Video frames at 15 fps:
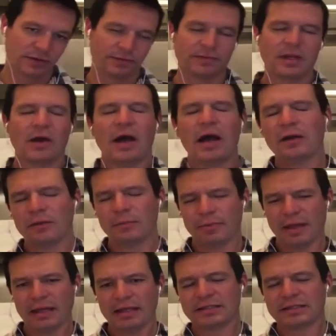Now, how do the
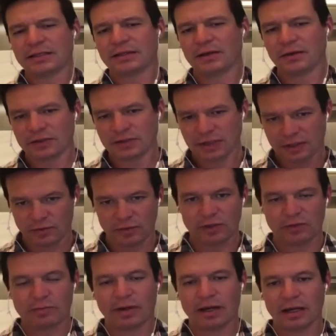banks see those? Like when
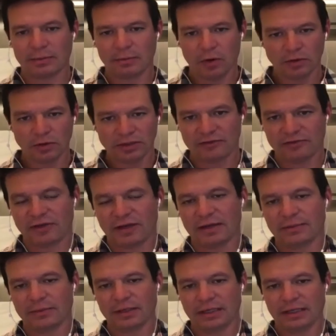you're buying
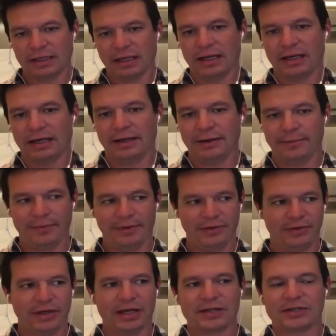multifamily,
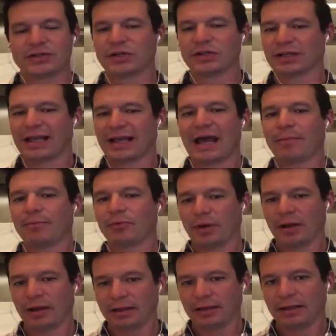you got a certain cap
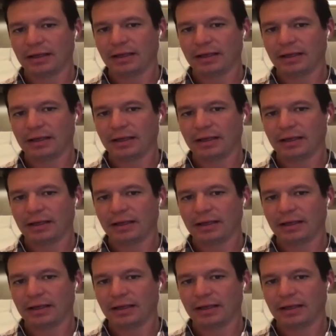rate.